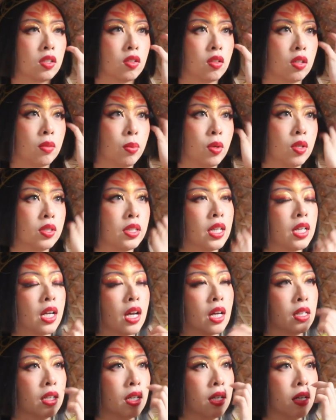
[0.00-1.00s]
or the
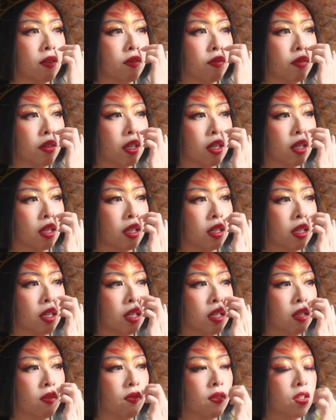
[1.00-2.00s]
personality of the
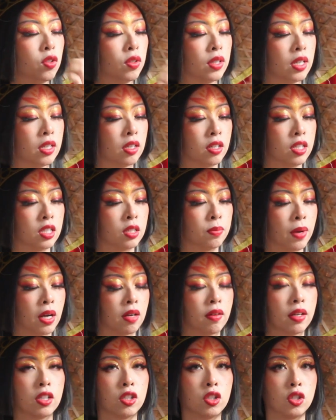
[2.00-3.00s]
individual that you're
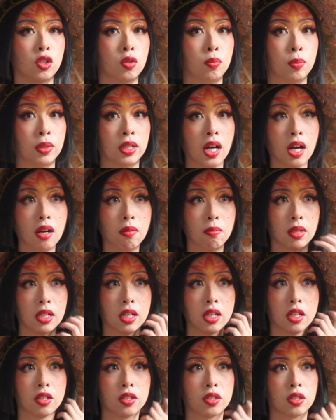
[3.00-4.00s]
aspiring to become.
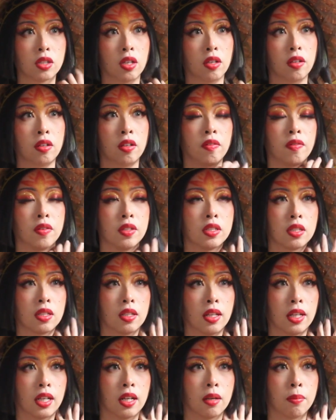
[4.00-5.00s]
So if it's
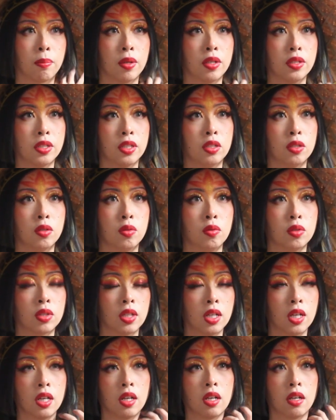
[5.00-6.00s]
like a person who's
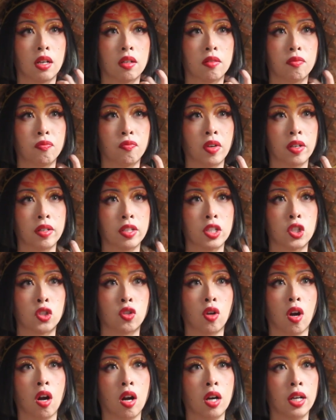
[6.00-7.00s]
very
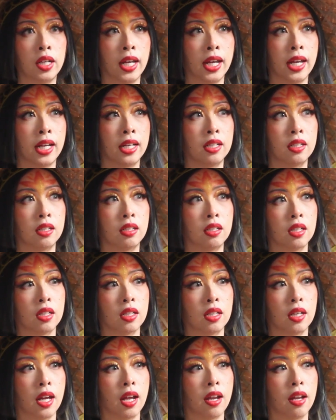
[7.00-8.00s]
strong and
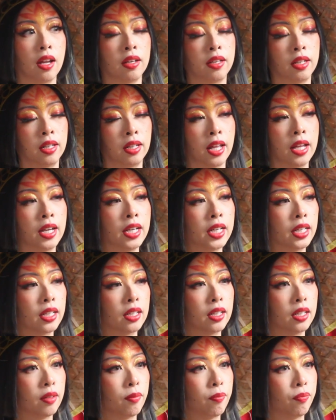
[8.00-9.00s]
athletic,
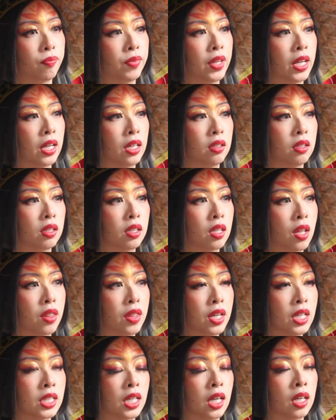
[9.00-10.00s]
then the
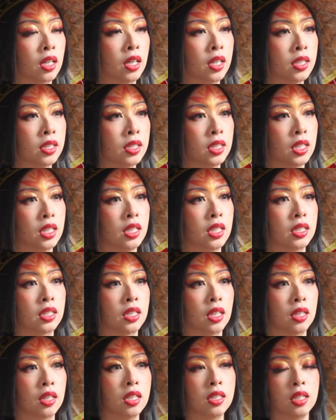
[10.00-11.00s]
things that are unseen is
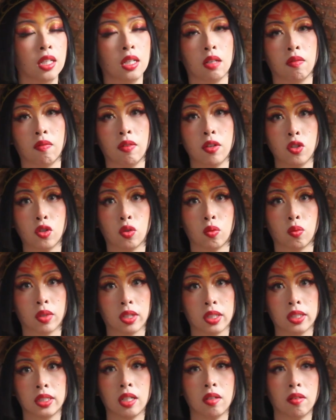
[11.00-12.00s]
that this individual
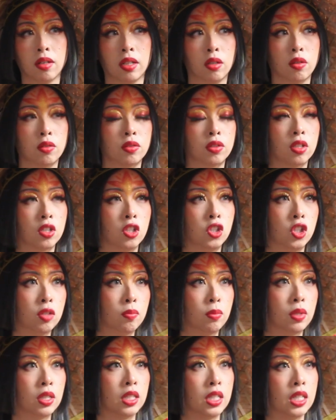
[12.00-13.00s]
works out and goes to the gym
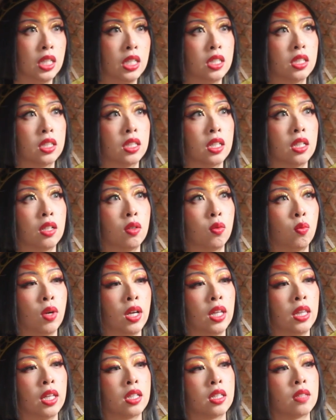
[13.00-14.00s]
and eats in a way
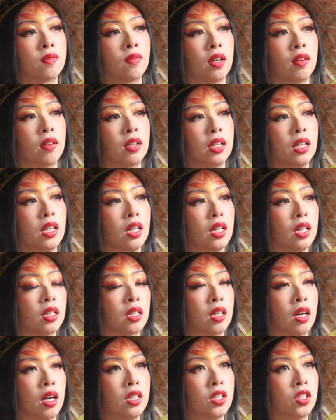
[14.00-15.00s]
that's very
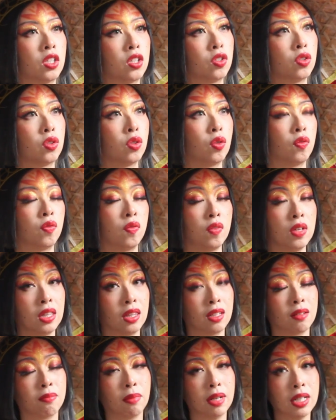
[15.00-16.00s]
conscious to feed
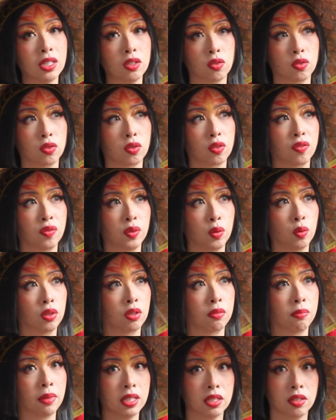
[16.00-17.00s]
their muscles or fuel their
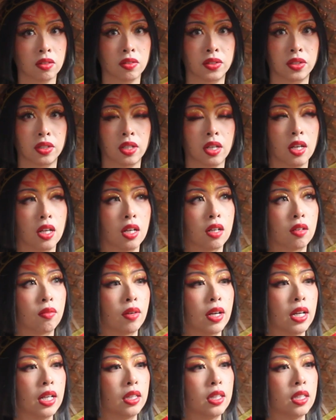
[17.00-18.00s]
muscles,
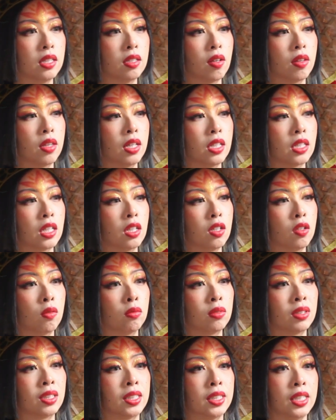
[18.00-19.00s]
right? These are things that you
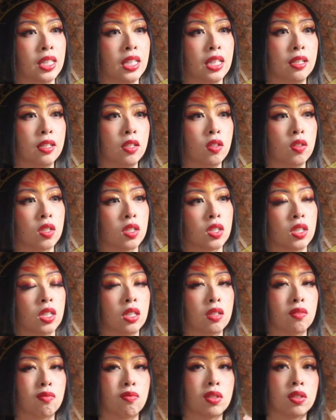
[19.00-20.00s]
don't see. You just see
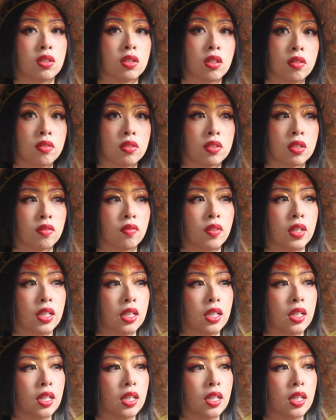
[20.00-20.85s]
the results of it.